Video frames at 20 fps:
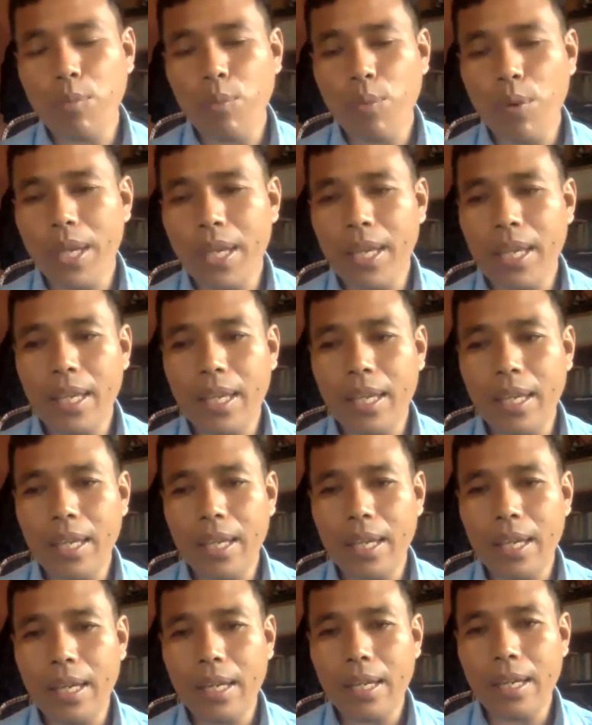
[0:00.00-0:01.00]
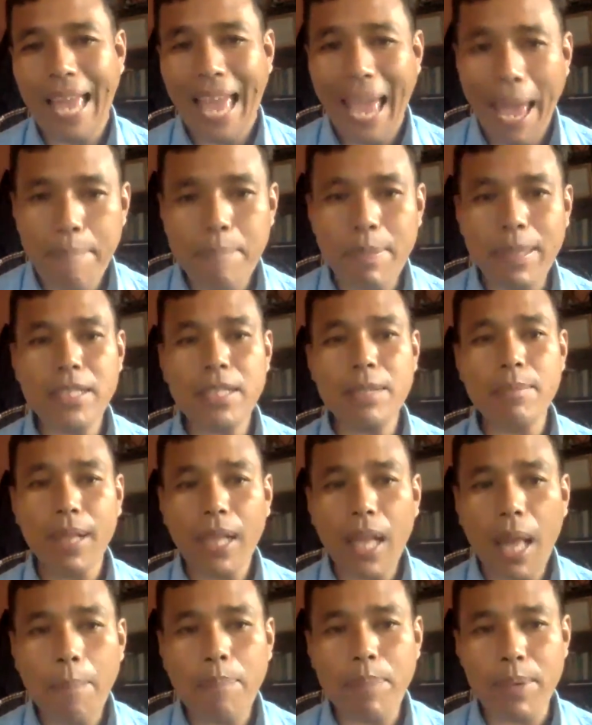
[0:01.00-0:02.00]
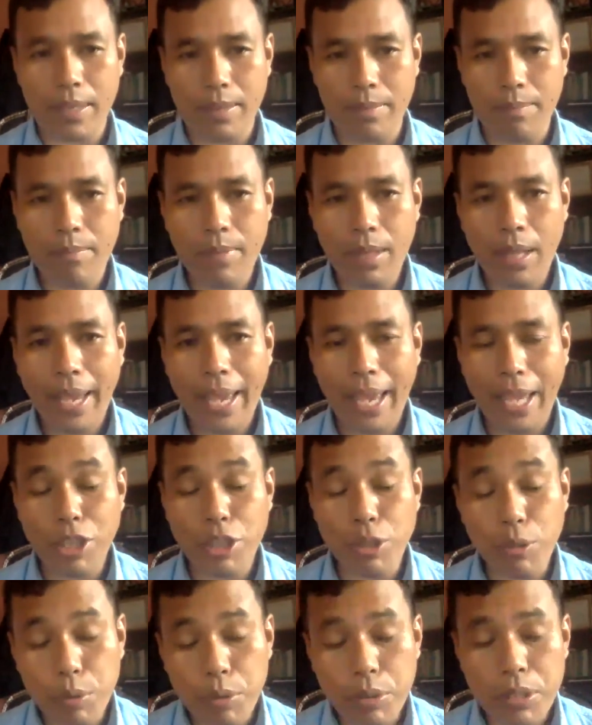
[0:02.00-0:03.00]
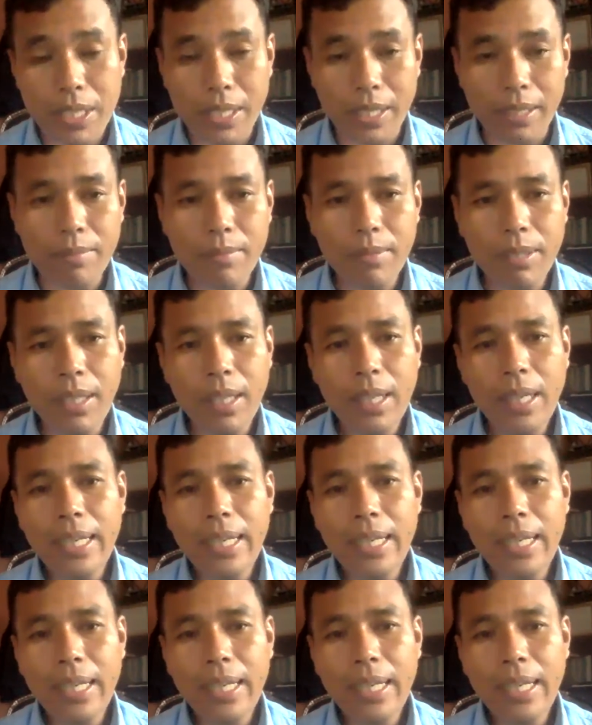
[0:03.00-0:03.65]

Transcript: we have been developing and using